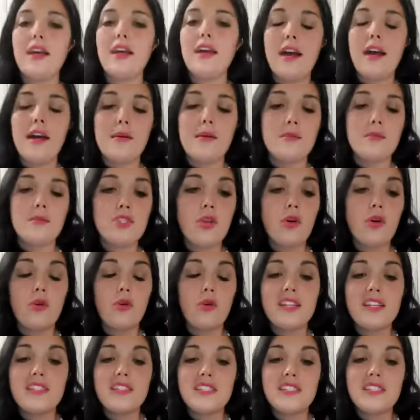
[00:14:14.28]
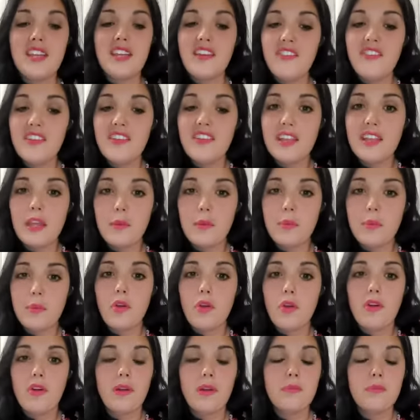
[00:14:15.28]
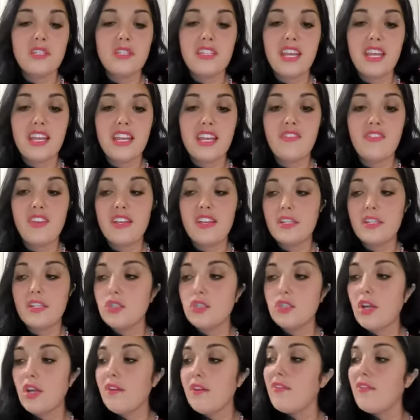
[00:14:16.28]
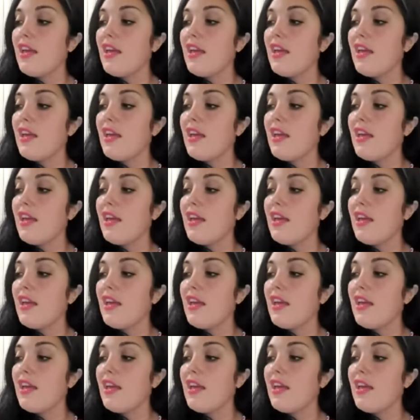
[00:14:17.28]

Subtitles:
So it's definitely a program to take advantage of.